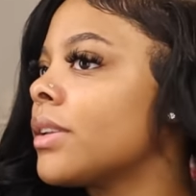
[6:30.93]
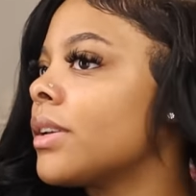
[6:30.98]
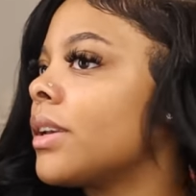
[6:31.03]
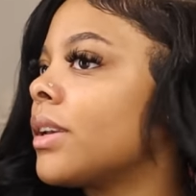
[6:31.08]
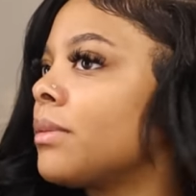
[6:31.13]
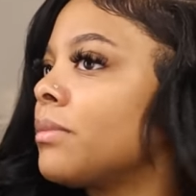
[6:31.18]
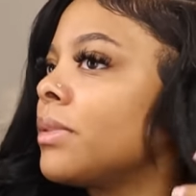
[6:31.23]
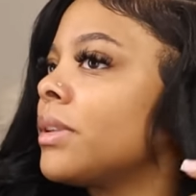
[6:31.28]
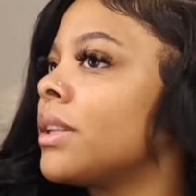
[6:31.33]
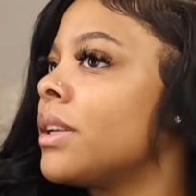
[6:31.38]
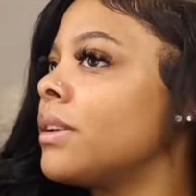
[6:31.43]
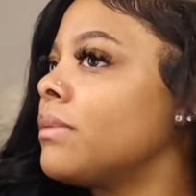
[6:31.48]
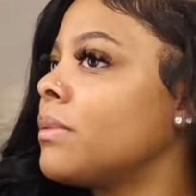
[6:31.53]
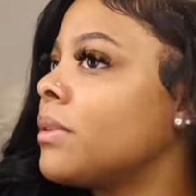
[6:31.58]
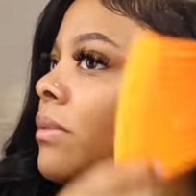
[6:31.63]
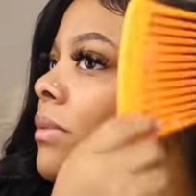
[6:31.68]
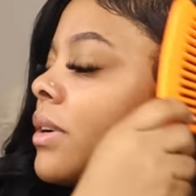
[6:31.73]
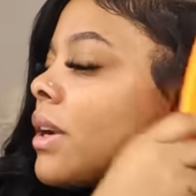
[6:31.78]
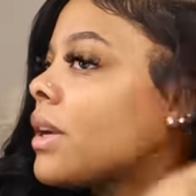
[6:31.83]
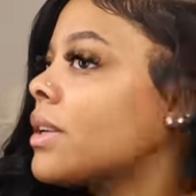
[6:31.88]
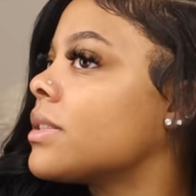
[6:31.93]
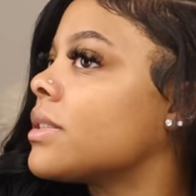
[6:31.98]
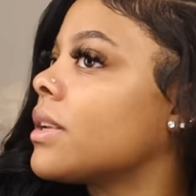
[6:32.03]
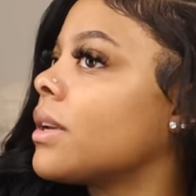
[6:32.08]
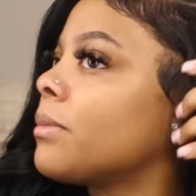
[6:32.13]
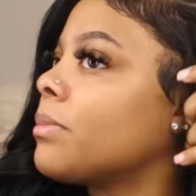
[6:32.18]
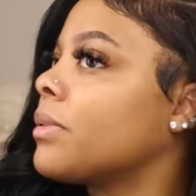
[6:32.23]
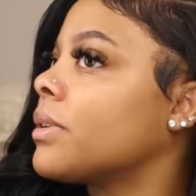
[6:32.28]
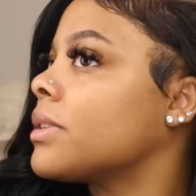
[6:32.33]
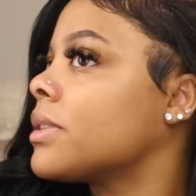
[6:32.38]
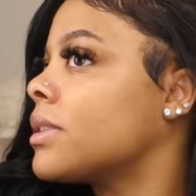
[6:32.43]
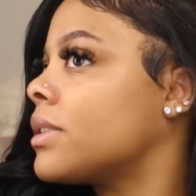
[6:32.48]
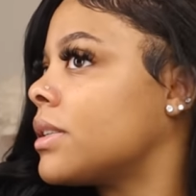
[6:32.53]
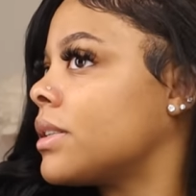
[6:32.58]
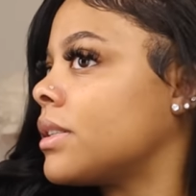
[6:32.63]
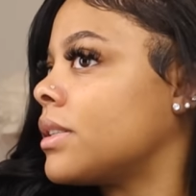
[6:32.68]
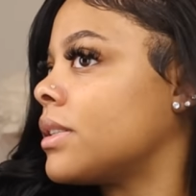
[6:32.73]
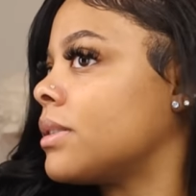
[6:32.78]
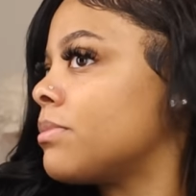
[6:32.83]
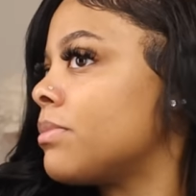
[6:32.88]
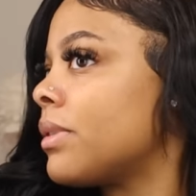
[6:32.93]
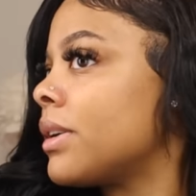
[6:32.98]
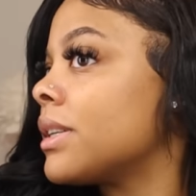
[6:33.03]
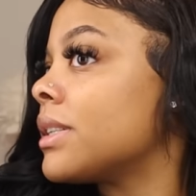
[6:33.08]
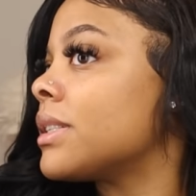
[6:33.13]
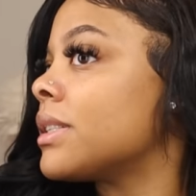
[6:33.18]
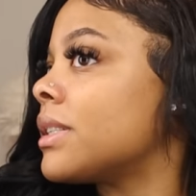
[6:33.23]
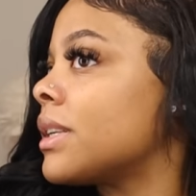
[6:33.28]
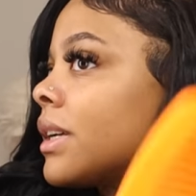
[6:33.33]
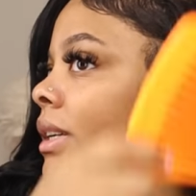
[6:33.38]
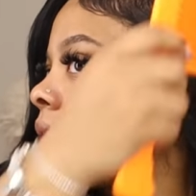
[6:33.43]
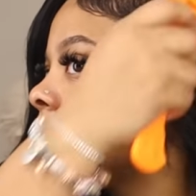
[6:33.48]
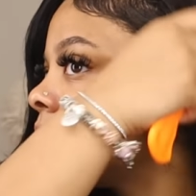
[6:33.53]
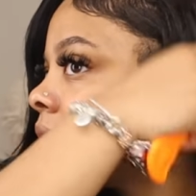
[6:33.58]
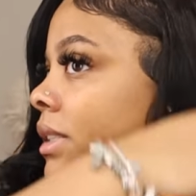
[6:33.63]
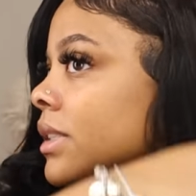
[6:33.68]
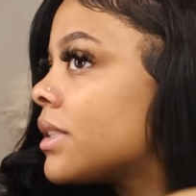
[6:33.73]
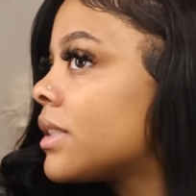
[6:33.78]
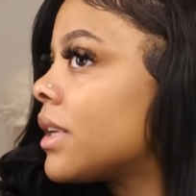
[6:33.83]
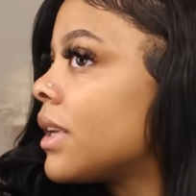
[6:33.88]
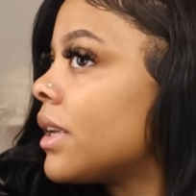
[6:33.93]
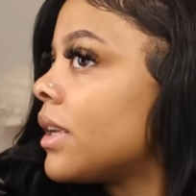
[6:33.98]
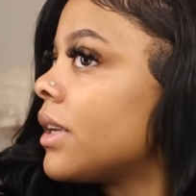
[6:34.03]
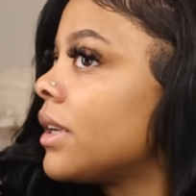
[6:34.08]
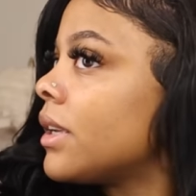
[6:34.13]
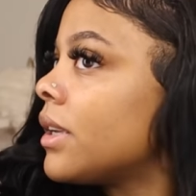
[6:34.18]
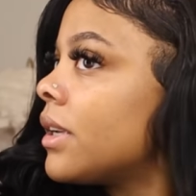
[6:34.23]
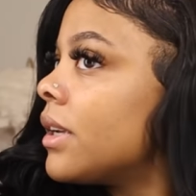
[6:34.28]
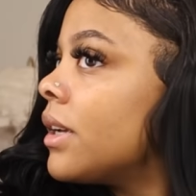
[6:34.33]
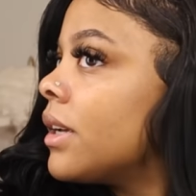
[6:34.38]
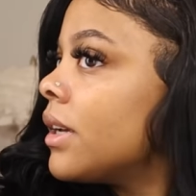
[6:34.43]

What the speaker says: And believe me when I say presentation is key.